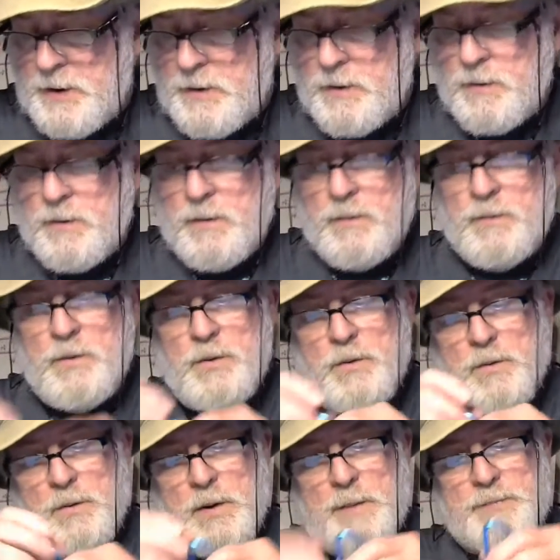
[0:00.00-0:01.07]
here will
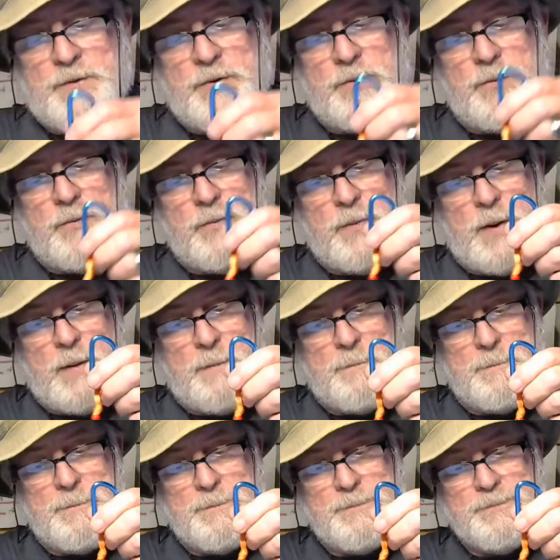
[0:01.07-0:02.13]
go up
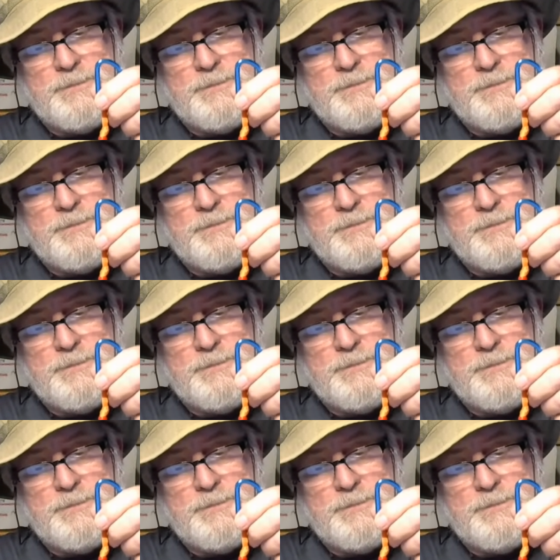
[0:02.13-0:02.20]
to